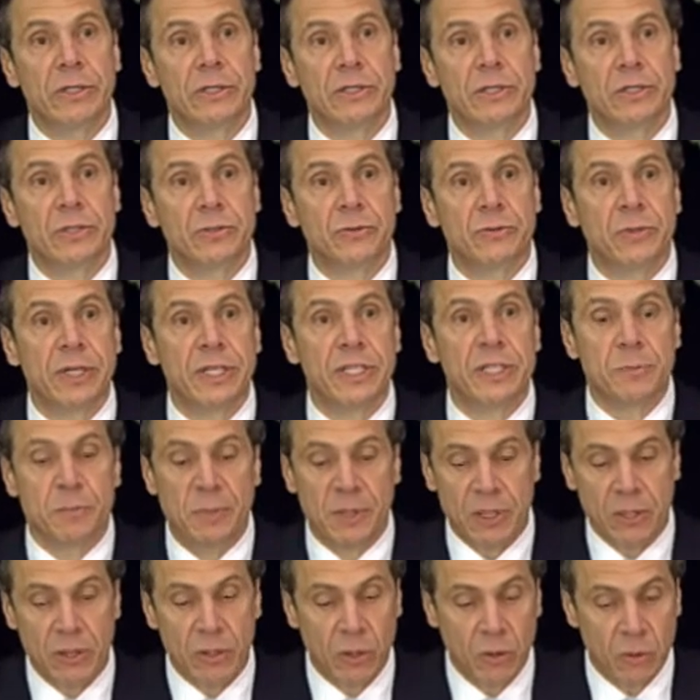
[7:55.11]
industry has
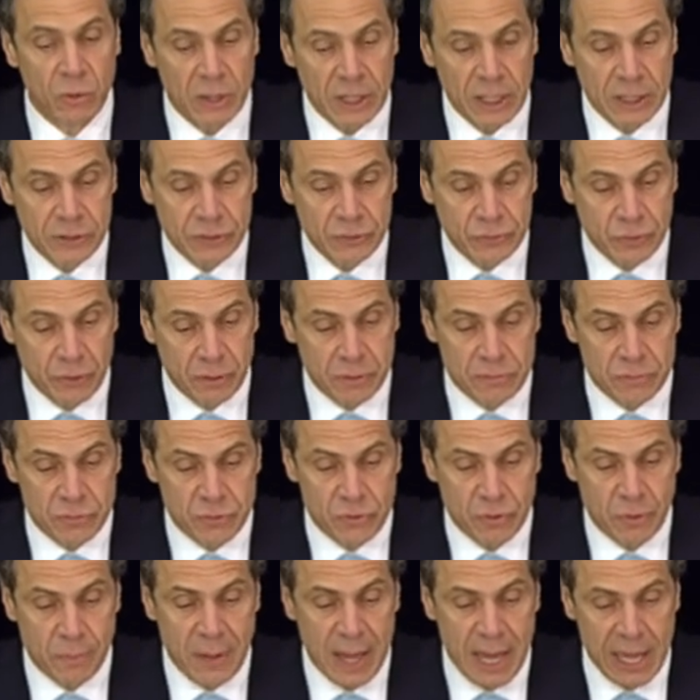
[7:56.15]
been no less
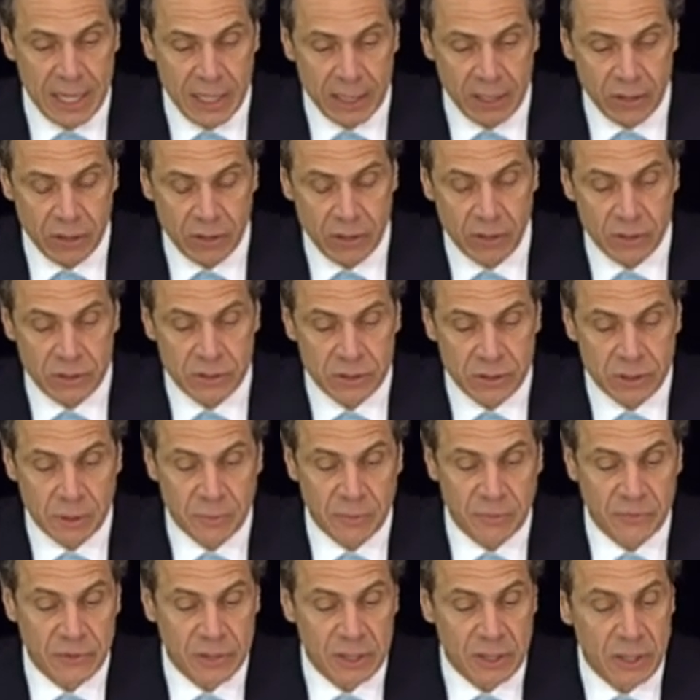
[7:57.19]
dramatic. You heard some
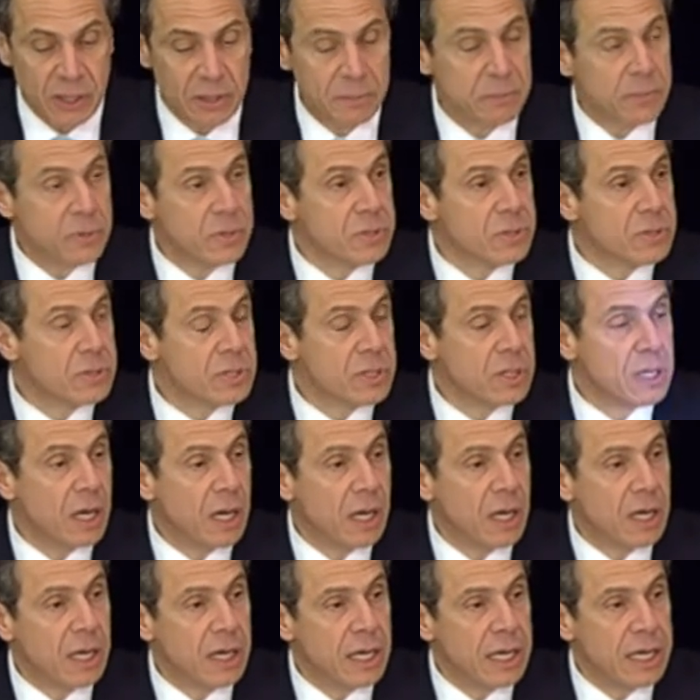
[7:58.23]
of the numbers
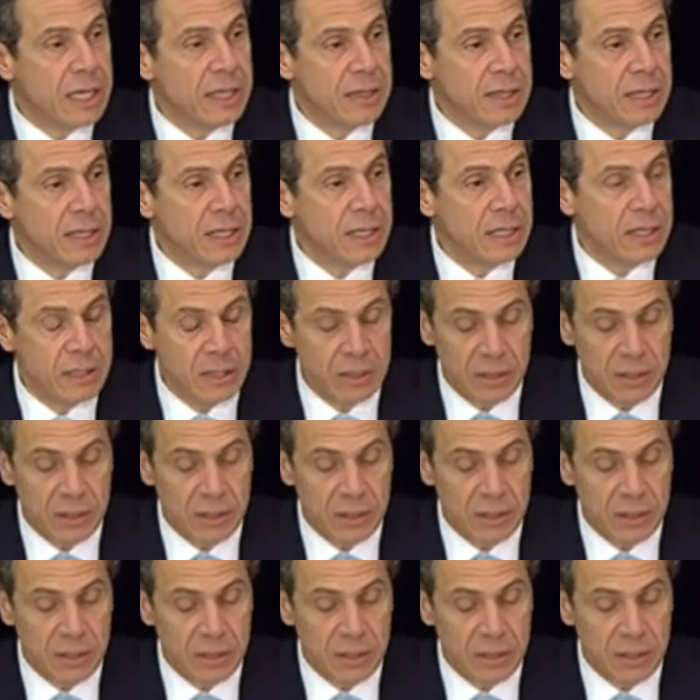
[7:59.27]
in the